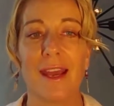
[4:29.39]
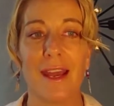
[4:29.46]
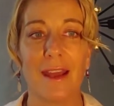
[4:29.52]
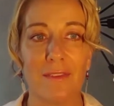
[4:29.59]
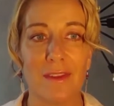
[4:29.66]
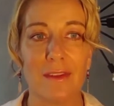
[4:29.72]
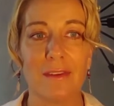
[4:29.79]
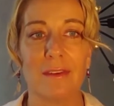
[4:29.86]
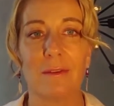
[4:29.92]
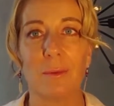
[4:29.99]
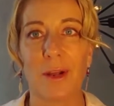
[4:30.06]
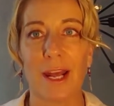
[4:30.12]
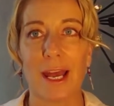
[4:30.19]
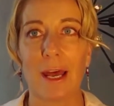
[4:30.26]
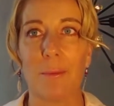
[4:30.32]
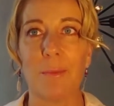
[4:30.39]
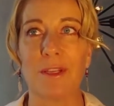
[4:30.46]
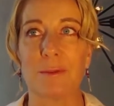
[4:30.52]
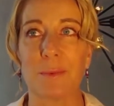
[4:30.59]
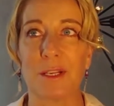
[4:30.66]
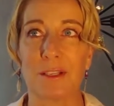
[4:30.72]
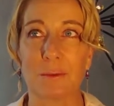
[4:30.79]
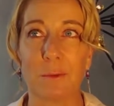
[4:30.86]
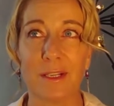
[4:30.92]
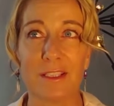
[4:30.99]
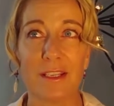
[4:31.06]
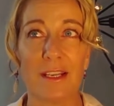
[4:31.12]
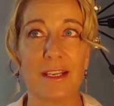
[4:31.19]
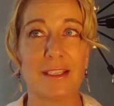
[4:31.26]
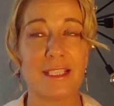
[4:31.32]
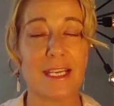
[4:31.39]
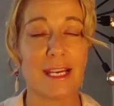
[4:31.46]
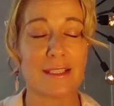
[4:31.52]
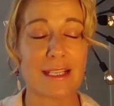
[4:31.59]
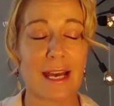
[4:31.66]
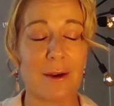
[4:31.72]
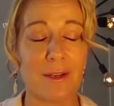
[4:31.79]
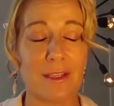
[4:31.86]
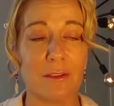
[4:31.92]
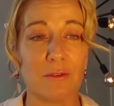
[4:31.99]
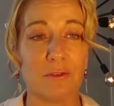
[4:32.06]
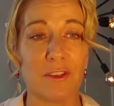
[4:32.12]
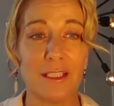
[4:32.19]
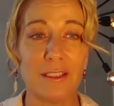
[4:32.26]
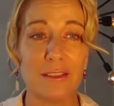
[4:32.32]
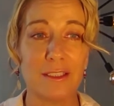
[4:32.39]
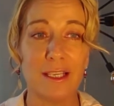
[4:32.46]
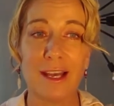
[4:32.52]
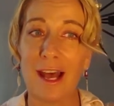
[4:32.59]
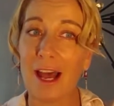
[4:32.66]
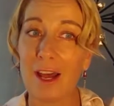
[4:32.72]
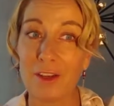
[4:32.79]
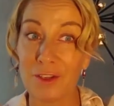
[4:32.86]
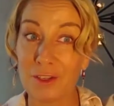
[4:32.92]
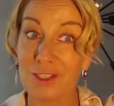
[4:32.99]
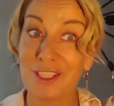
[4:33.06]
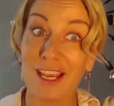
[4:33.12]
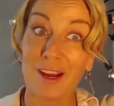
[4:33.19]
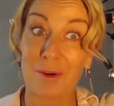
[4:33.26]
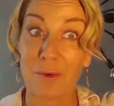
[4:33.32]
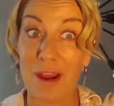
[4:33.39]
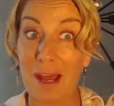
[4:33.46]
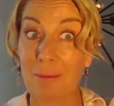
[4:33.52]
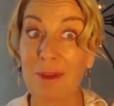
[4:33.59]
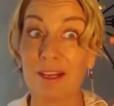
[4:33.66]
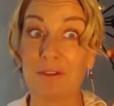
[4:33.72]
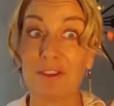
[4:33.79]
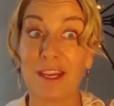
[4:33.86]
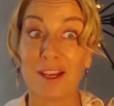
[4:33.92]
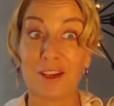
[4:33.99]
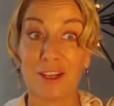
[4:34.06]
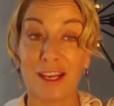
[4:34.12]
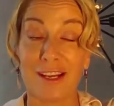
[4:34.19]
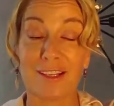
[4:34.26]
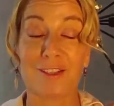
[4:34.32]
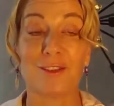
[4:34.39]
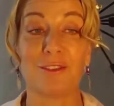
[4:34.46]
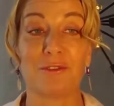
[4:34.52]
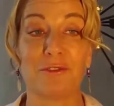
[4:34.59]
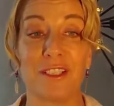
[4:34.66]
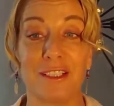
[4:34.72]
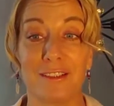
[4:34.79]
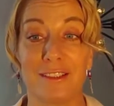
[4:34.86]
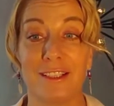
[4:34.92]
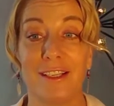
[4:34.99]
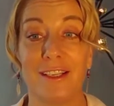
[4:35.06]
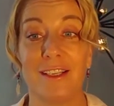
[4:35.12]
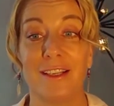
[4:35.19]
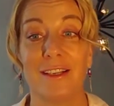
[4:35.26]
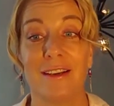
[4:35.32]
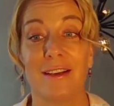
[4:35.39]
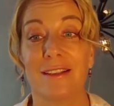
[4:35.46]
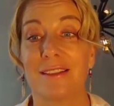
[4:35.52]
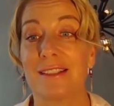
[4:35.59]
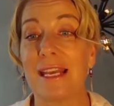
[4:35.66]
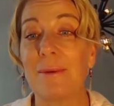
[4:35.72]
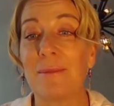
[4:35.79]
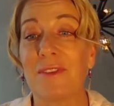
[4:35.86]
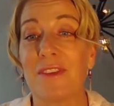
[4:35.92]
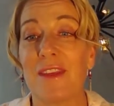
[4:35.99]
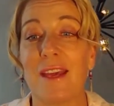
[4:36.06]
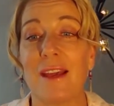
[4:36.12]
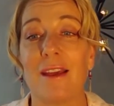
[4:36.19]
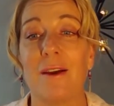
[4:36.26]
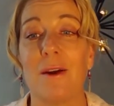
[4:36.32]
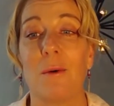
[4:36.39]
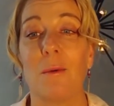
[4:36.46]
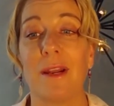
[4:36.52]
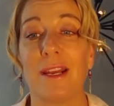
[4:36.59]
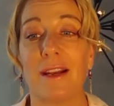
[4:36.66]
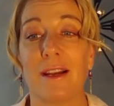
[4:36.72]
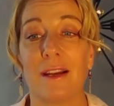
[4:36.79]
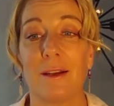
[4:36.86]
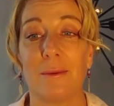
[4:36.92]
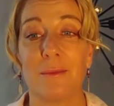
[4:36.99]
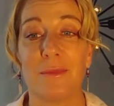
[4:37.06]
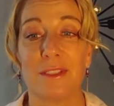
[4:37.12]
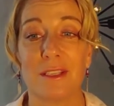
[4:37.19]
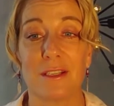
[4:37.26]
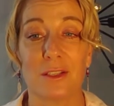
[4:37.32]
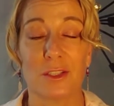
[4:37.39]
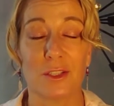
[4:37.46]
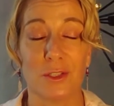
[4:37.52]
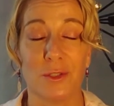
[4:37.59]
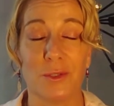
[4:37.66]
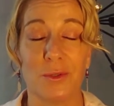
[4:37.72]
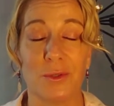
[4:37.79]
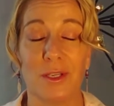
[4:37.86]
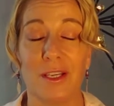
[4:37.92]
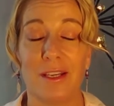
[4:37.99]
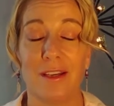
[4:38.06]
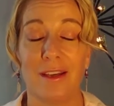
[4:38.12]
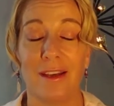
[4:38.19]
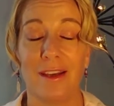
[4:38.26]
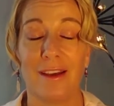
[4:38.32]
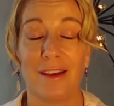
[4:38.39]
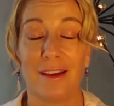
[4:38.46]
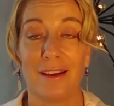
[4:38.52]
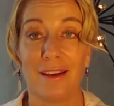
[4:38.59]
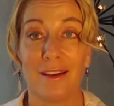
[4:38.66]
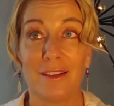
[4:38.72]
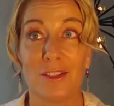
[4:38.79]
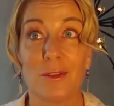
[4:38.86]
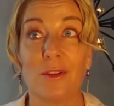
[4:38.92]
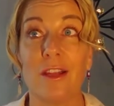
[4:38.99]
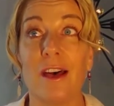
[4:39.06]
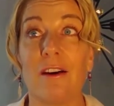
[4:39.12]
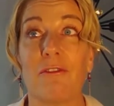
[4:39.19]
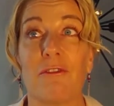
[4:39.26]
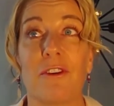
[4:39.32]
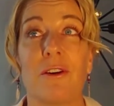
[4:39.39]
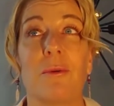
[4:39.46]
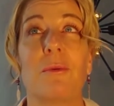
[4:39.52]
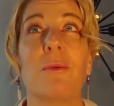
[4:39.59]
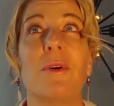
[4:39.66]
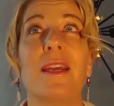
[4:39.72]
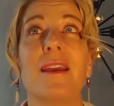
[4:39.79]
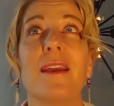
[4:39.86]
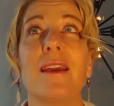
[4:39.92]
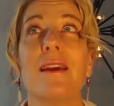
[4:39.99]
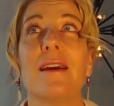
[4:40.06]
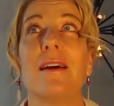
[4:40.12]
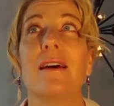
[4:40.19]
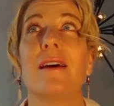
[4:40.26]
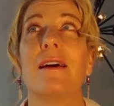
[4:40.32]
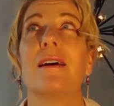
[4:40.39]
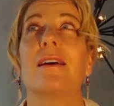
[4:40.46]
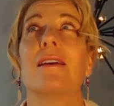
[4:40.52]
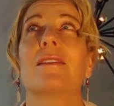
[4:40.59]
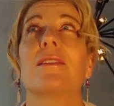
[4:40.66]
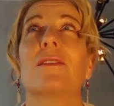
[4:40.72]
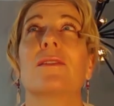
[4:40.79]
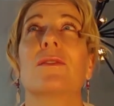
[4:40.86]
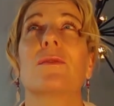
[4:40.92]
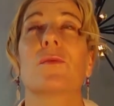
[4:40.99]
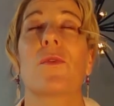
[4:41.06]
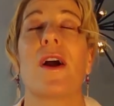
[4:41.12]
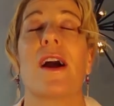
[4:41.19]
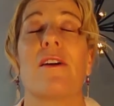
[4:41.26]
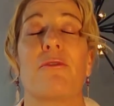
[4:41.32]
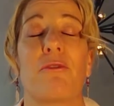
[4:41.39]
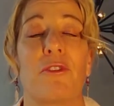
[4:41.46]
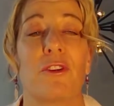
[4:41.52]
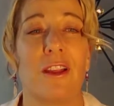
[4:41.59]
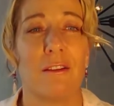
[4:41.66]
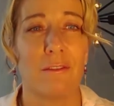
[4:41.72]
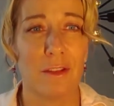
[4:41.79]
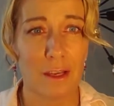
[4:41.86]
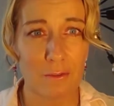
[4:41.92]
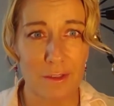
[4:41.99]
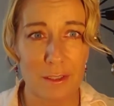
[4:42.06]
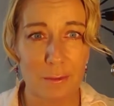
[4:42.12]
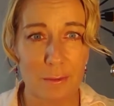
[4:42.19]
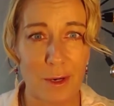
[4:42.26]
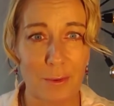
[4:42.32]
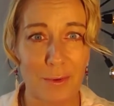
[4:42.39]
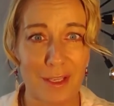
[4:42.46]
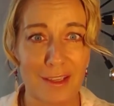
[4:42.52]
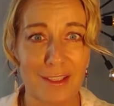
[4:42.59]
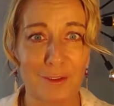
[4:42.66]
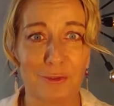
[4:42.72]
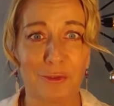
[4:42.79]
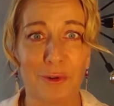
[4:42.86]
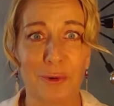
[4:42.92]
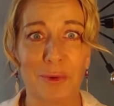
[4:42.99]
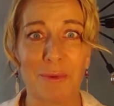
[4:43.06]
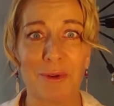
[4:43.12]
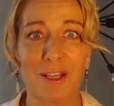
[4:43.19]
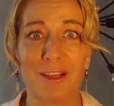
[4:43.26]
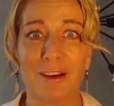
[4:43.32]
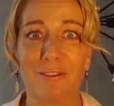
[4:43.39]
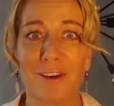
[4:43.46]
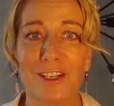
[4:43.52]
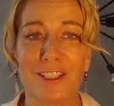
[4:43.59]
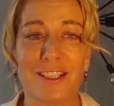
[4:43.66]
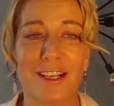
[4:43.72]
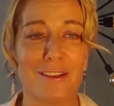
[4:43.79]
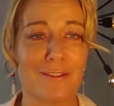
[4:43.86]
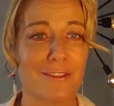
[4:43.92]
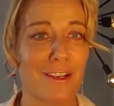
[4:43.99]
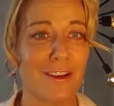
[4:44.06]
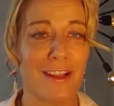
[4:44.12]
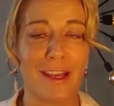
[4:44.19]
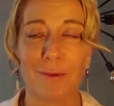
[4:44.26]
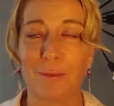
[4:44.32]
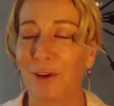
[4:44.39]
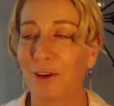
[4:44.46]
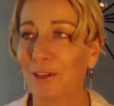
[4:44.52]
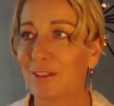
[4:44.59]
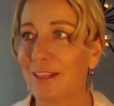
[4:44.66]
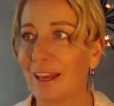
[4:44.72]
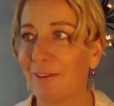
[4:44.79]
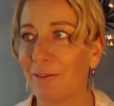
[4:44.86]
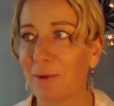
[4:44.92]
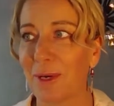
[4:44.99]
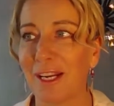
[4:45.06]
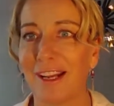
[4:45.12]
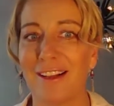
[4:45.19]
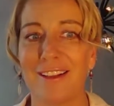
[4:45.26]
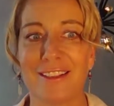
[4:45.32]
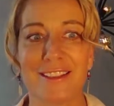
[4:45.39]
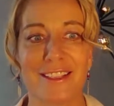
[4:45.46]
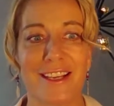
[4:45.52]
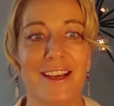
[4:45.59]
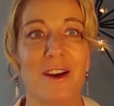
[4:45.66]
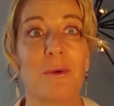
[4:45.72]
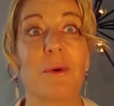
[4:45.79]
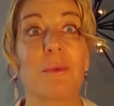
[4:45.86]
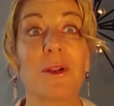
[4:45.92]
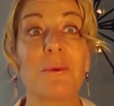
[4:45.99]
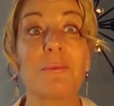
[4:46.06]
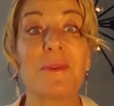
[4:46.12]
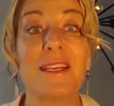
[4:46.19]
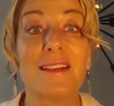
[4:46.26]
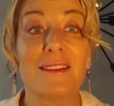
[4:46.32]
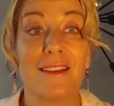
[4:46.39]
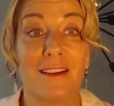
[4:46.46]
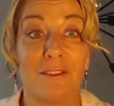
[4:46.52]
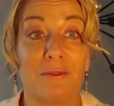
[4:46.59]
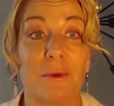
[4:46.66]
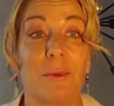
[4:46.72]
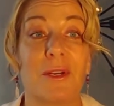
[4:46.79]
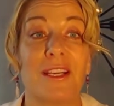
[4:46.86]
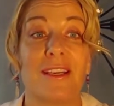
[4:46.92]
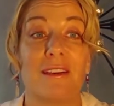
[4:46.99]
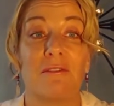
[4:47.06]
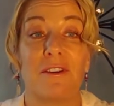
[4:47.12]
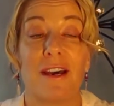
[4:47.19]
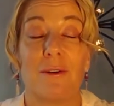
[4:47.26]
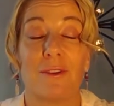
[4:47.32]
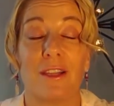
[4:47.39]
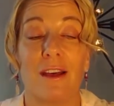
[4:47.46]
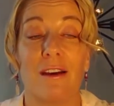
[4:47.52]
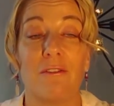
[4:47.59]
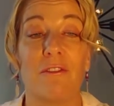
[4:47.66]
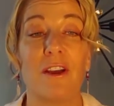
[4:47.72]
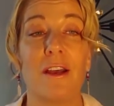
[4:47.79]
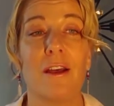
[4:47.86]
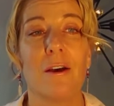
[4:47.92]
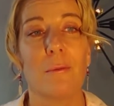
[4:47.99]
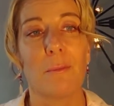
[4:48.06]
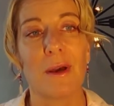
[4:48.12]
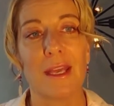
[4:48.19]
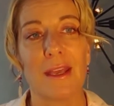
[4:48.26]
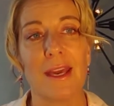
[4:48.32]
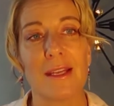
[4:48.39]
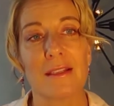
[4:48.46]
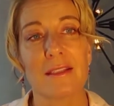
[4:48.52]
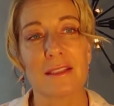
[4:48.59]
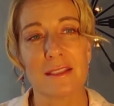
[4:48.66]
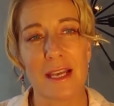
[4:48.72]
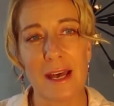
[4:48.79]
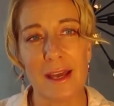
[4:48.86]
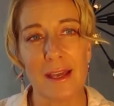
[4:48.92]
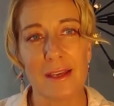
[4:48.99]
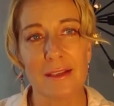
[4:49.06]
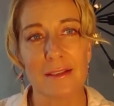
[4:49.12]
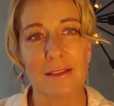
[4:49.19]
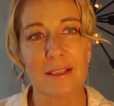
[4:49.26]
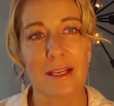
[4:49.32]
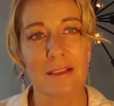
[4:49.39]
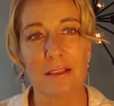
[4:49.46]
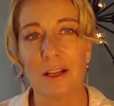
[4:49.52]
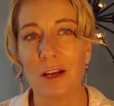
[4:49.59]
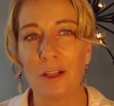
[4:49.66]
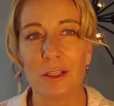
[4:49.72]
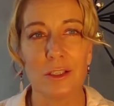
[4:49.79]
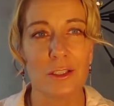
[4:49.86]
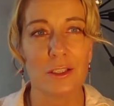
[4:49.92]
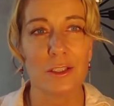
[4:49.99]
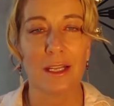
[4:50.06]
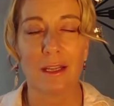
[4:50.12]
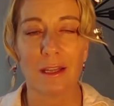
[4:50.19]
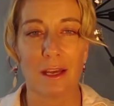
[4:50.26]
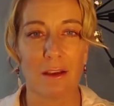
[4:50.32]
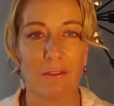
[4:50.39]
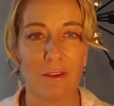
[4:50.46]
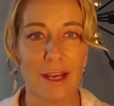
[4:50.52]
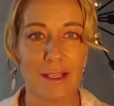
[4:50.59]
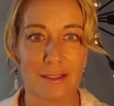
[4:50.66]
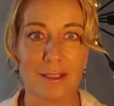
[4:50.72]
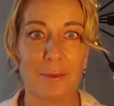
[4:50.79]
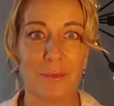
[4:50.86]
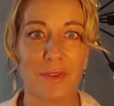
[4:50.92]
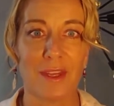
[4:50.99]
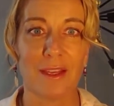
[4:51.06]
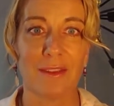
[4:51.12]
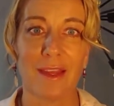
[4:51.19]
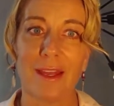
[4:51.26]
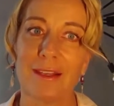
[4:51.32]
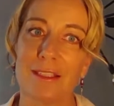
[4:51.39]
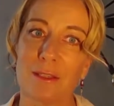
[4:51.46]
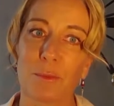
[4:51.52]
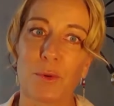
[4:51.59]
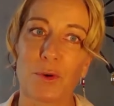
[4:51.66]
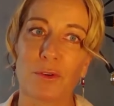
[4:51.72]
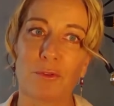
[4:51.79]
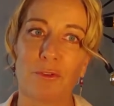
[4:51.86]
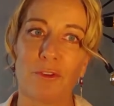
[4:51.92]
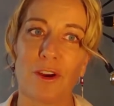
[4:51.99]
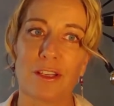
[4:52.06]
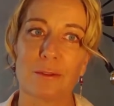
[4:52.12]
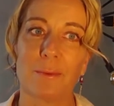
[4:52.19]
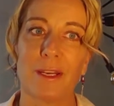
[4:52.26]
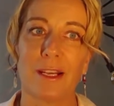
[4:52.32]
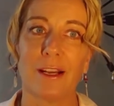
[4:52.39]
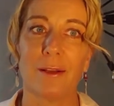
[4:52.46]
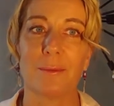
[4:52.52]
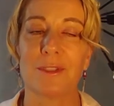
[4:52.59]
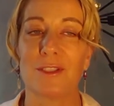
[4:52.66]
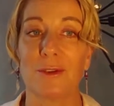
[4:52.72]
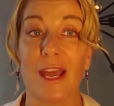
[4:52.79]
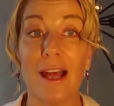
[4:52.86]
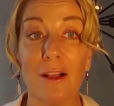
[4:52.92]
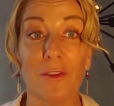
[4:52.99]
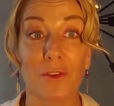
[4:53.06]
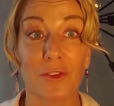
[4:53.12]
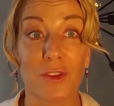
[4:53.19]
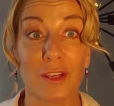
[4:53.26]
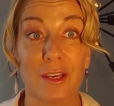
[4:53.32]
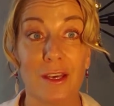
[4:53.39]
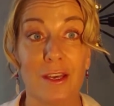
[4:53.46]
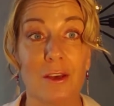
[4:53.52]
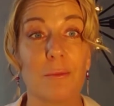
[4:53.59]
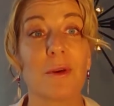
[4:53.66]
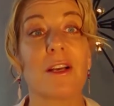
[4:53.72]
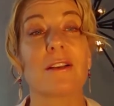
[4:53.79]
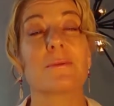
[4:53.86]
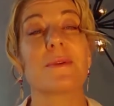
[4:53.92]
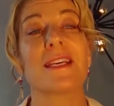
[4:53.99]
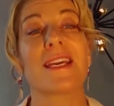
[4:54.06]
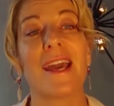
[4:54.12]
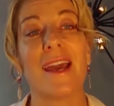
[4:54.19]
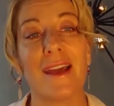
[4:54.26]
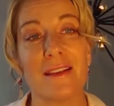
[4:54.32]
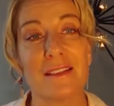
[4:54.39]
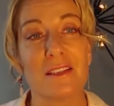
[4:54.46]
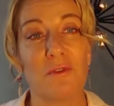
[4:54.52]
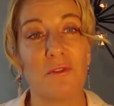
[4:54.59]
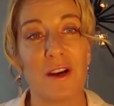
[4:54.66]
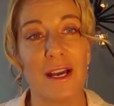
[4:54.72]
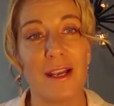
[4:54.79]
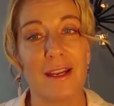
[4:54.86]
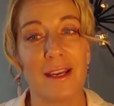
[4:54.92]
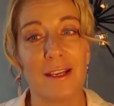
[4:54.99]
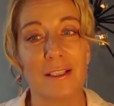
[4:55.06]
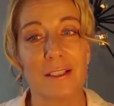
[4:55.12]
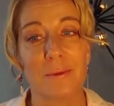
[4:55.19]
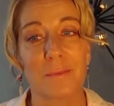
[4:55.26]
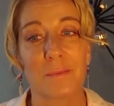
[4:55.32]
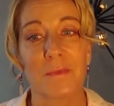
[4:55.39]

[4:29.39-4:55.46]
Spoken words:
And this is what happens because once an idea is out in the field, others can grab it if they connect to the field. Same thing when it comes to love. We strive for love. Love is what we live for. We want to love ourselves, our neighbors, everyone else. We want to be loved. We want to give out love. But yet science has not looked at love as something that is important for us when it comes to health, because we can't define it.